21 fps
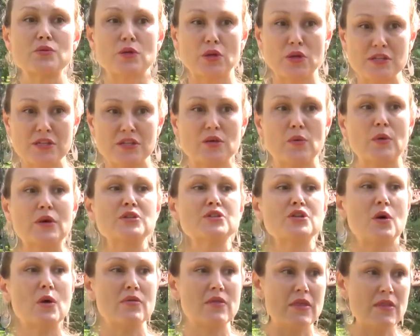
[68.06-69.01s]
So I looked out the
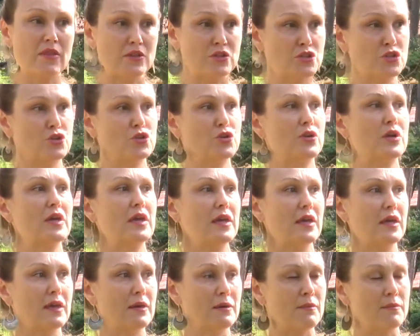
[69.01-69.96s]
window and then this
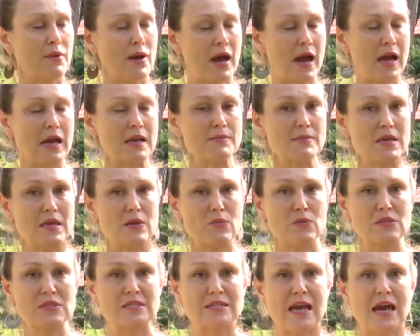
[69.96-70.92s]
tree behind
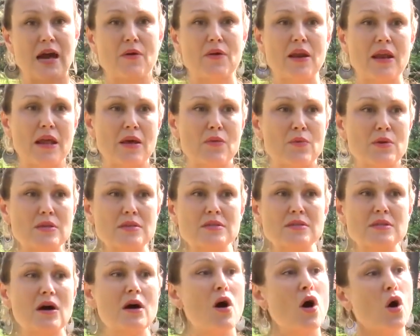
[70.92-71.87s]
me was down and it
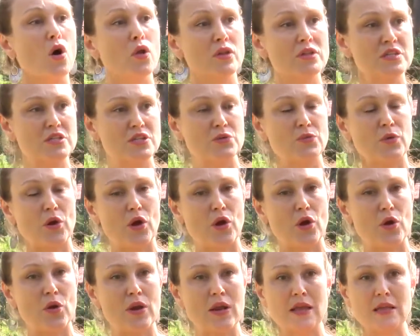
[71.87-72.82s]
was all into the
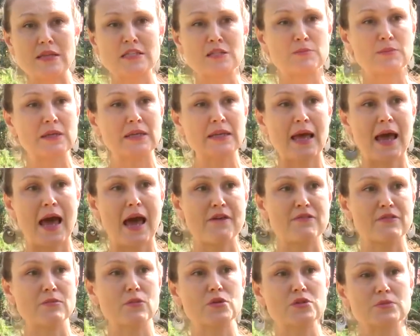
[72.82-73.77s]
road and had split in
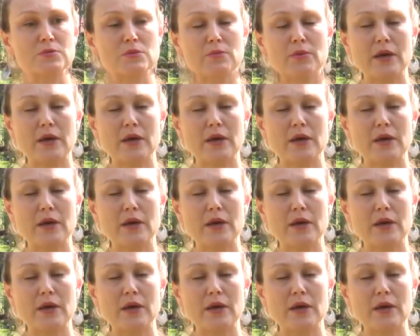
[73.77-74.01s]
half in multiple